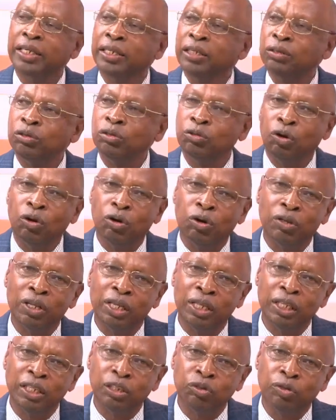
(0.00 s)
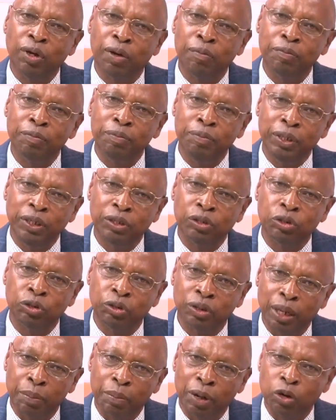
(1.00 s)
to all the things we have been
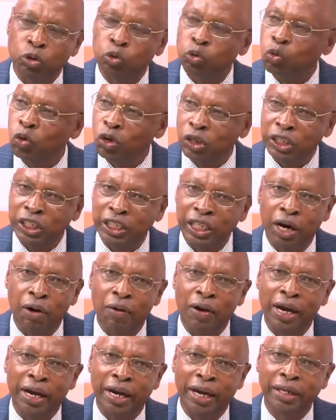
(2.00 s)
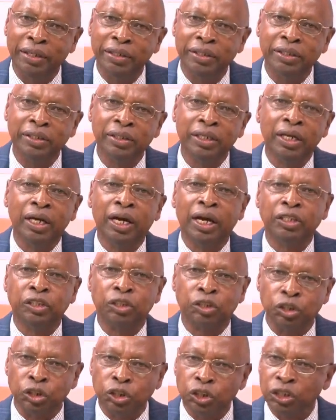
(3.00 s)
told about washing our hands, uh,
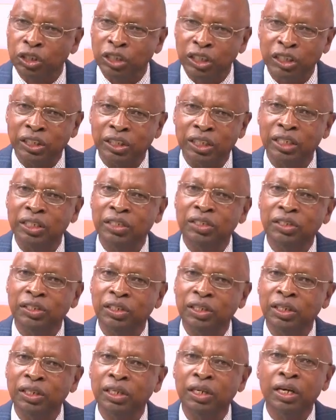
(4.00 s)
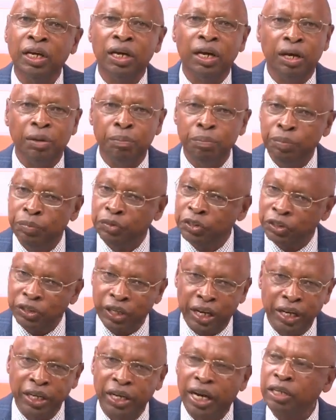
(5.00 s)
social distancing, uh,
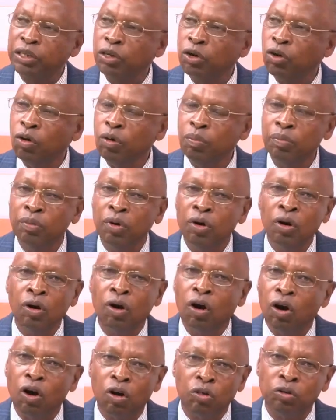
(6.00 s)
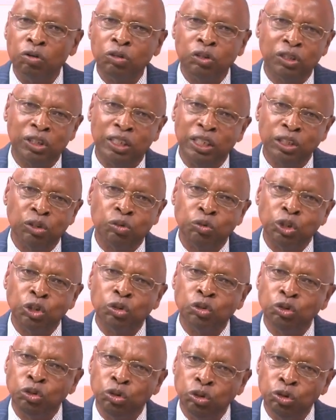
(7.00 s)
staying at home. All those things we
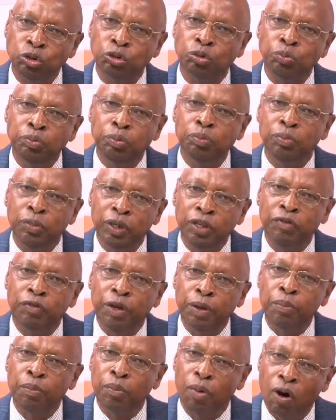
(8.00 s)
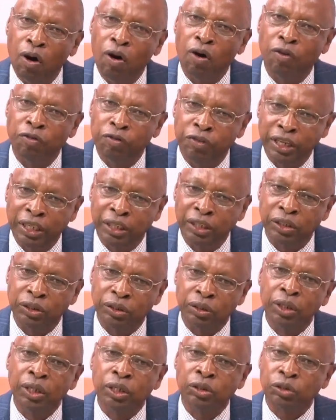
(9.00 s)
should do even more of it
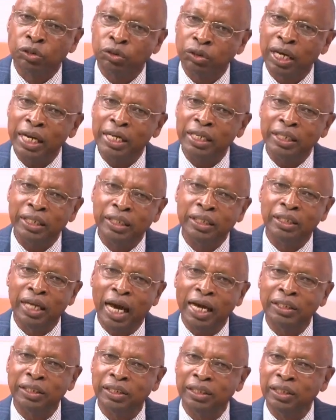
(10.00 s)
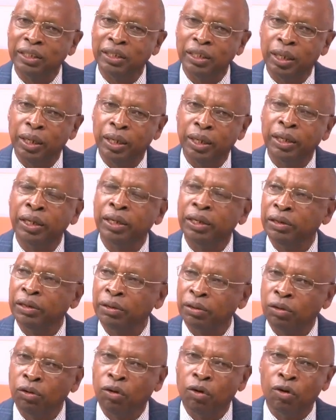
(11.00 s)
so that it doesn't uh,
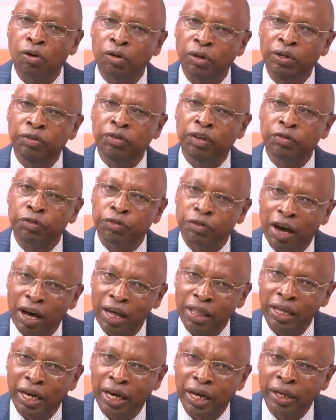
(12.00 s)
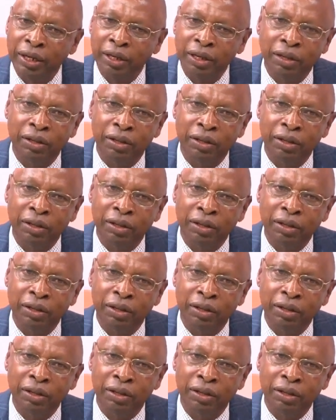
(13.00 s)
go even further.